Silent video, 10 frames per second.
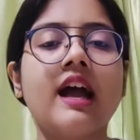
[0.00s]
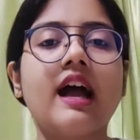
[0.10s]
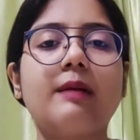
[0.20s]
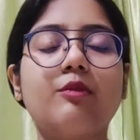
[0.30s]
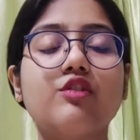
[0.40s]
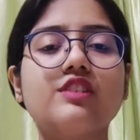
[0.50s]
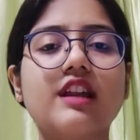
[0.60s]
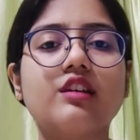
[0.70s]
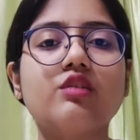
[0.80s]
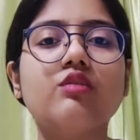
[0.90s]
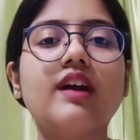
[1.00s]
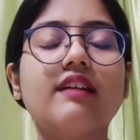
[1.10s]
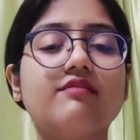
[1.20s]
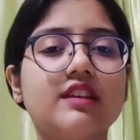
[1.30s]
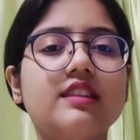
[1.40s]
I'm going to tell you
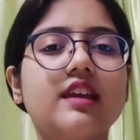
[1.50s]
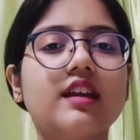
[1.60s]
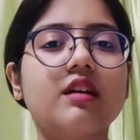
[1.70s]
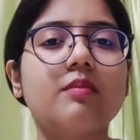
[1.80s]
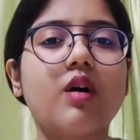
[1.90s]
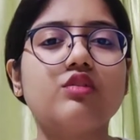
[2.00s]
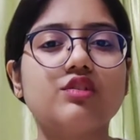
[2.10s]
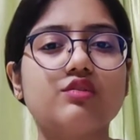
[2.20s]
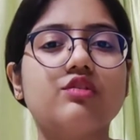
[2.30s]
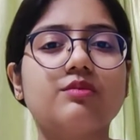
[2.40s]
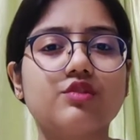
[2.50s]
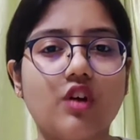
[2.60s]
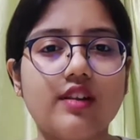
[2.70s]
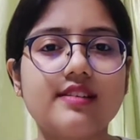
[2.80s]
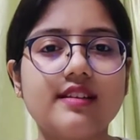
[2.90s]
everything about YouTube
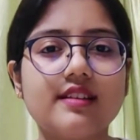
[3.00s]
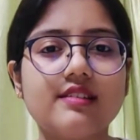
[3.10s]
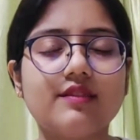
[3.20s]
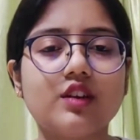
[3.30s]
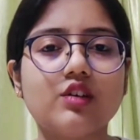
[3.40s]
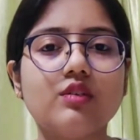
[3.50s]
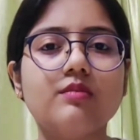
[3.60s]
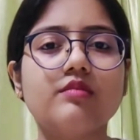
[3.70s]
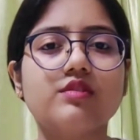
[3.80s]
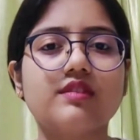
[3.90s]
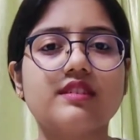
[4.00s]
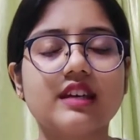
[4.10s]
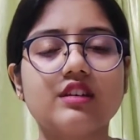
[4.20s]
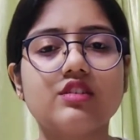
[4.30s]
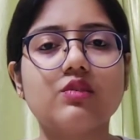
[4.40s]
Shorts in this video, so
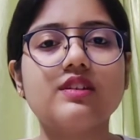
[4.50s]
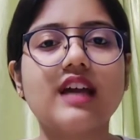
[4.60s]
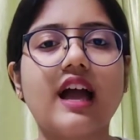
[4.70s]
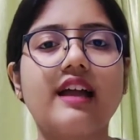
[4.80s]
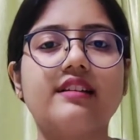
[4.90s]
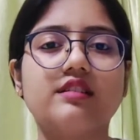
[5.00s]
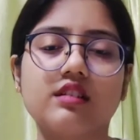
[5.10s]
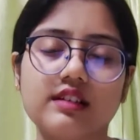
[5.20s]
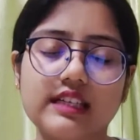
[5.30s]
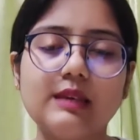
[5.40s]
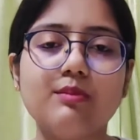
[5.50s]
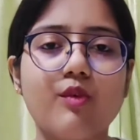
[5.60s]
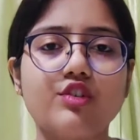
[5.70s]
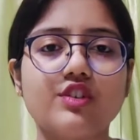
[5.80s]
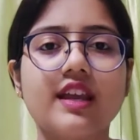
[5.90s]
stay tuned and keep
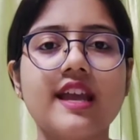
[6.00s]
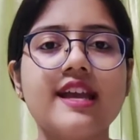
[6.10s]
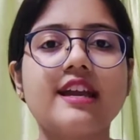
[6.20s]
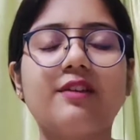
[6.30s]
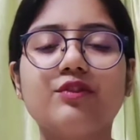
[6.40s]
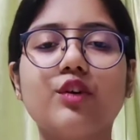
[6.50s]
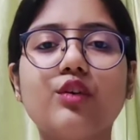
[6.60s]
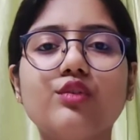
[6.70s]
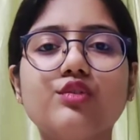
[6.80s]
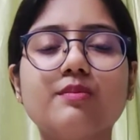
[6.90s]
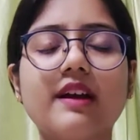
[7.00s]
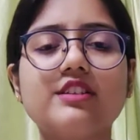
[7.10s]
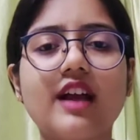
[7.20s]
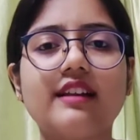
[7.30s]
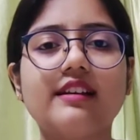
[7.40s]
watching. If you're new to my
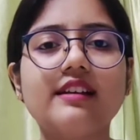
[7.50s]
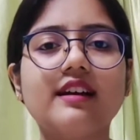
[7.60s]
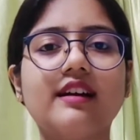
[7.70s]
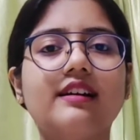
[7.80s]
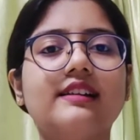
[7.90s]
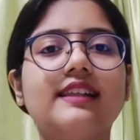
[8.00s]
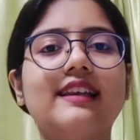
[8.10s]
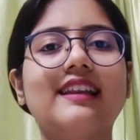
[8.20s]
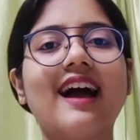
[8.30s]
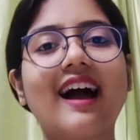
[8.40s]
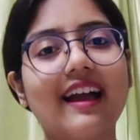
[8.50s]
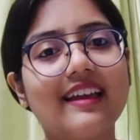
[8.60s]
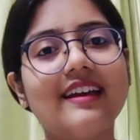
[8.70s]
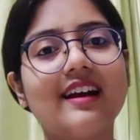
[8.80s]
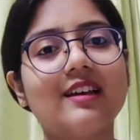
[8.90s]
channel, then
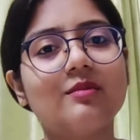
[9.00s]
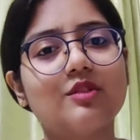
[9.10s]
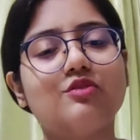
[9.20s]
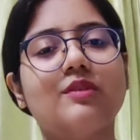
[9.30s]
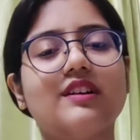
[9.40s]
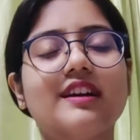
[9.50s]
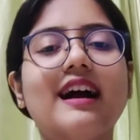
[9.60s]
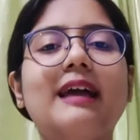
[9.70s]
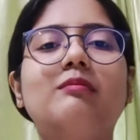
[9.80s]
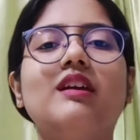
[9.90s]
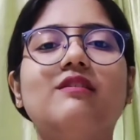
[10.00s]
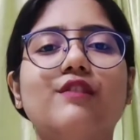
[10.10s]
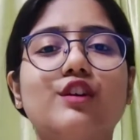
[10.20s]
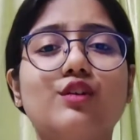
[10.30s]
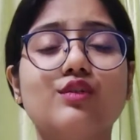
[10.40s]
hi, I am Aishwarya. I make
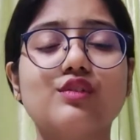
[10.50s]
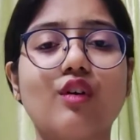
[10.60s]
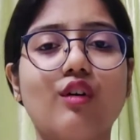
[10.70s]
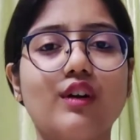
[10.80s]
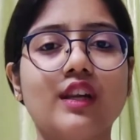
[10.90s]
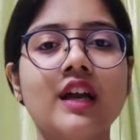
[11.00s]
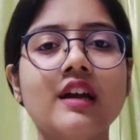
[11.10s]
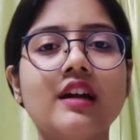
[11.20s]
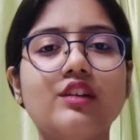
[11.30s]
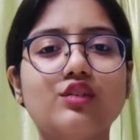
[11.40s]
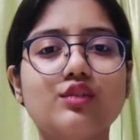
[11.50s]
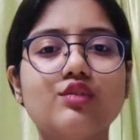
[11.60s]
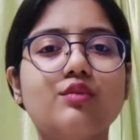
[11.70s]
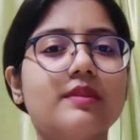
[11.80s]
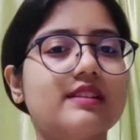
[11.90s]
videos on
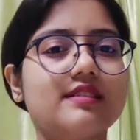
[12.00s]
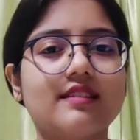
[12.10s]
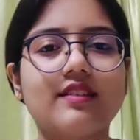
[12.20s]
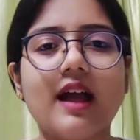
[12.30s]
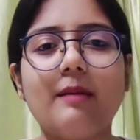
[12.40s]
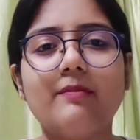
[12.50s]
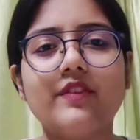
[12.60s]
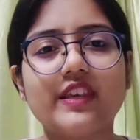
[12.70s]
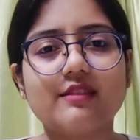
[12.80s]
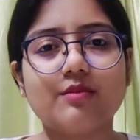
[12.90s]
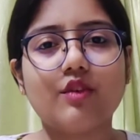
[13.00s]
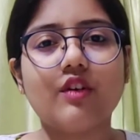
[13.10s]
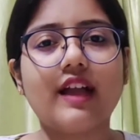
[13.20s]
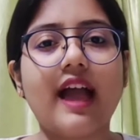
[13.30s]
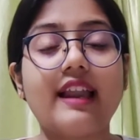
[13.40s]
YouTube, Instagram,
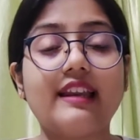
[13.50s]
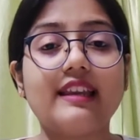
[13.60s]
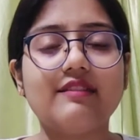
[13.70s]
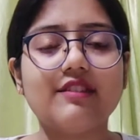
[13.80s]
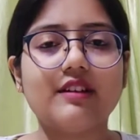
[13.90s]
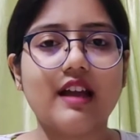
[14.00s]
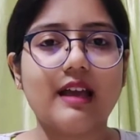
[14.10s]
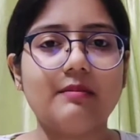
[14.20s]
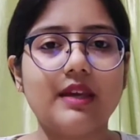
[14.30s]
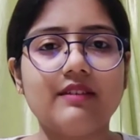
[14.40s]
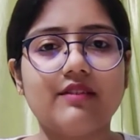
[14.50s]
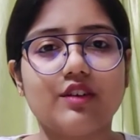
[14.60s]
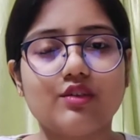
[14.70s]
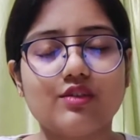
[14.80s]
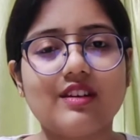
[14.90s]
Facebook, and even I make
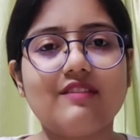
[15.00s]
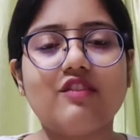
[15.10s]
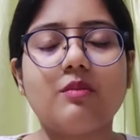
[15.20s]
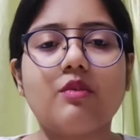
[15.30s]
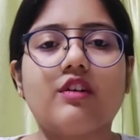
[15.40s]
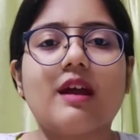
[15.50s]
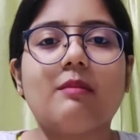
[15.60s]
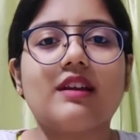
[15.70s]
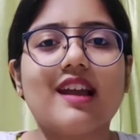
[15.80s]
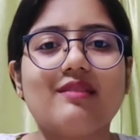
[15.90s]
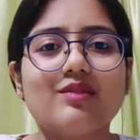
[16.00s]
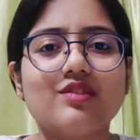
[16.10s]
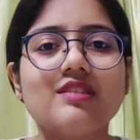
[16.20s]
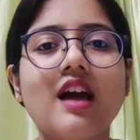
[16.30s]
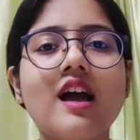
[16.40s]
videos on different programming
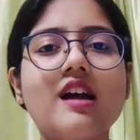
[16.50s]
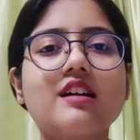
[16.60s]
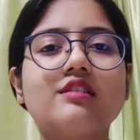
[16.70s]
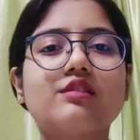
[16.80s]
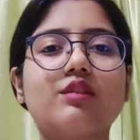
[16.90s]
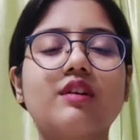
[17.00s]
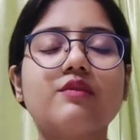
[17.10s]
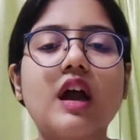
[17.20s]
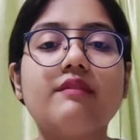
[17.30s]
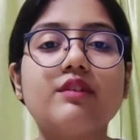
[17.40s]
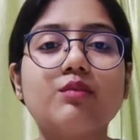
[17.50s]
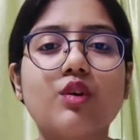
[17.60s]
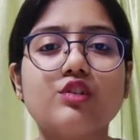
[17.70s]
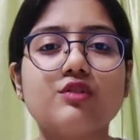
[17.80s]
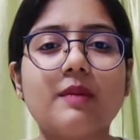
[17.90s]
languages. So if you haven't
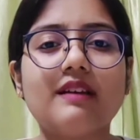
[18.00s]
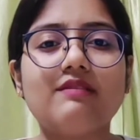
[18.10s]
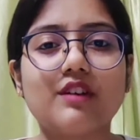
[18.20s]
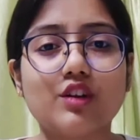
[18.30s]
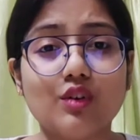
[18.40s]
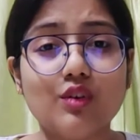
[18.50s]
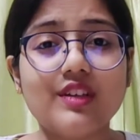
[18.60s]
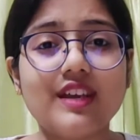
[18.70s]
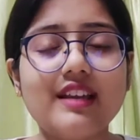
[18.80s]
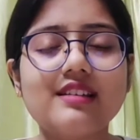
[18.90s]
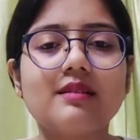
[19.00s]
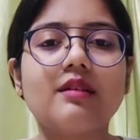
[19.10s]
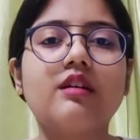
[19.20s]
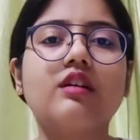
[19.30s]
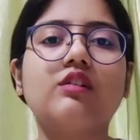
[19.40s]
watched my video yet,
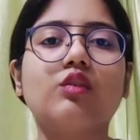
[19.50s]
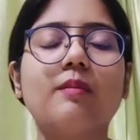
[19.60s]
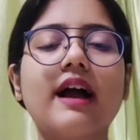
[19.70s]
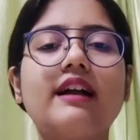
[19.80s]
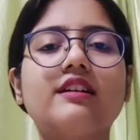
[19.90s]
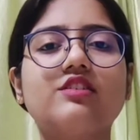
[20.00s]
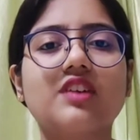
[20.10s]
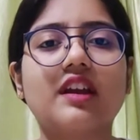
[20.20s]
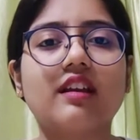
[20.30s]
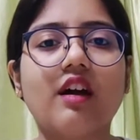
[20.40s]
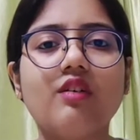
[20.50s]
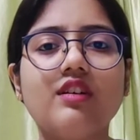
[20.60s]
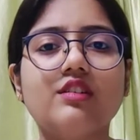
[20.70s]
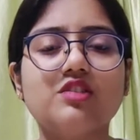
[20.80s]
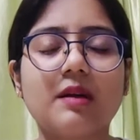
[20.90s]
go back, check it
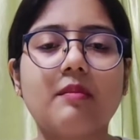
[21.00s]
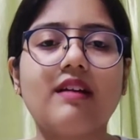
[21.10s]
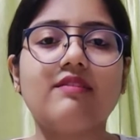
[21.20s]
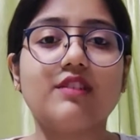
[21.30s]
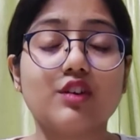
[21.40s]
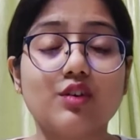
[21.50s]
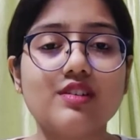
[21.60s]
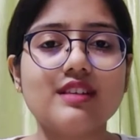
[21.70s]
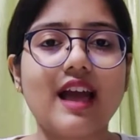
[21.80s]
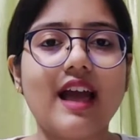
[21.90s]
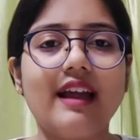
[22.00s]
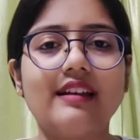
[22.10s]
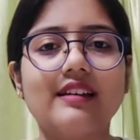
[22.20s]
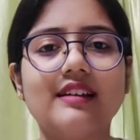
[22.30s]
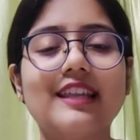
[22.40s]
out, check my videos
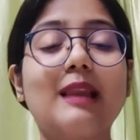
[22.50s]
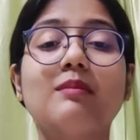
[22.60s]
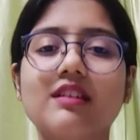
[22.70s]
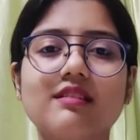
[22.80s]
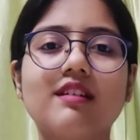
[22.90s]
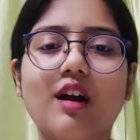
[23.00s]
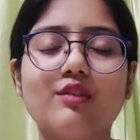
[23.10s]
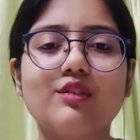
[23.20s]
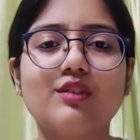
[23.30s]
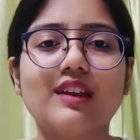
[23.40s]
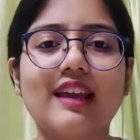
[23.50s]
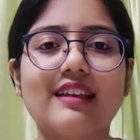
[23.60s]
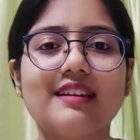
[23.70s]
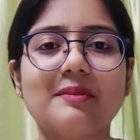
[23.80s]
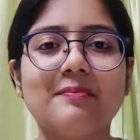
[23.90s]
and tell me how did you
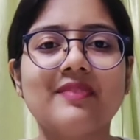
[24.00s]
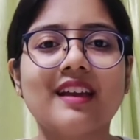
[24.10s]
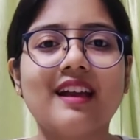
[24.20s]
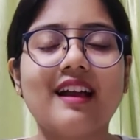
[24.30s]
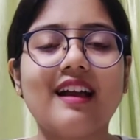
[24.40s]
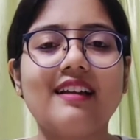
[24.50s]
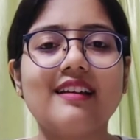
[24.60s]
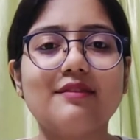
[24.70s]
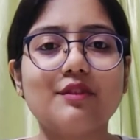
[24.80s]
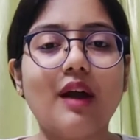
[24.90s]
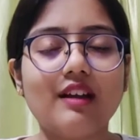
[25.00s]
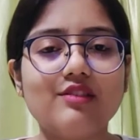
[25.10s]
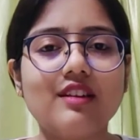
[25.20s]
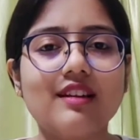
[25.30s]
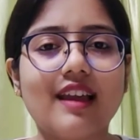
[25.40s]
like it. And if you
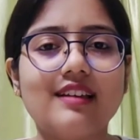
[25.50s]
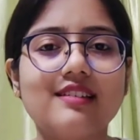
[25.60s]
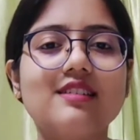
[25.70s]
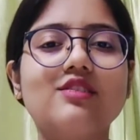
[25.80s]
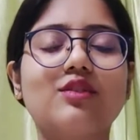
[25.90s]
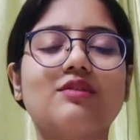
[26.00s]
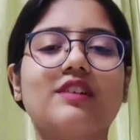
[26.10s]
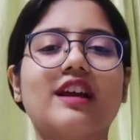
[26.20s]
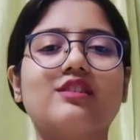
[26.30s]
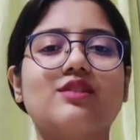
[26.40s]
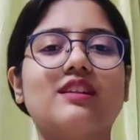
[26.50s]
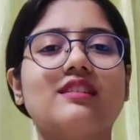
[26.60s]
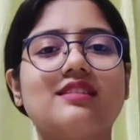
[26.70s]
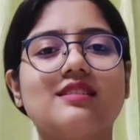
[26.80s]
actually liked it, don't forget to hit the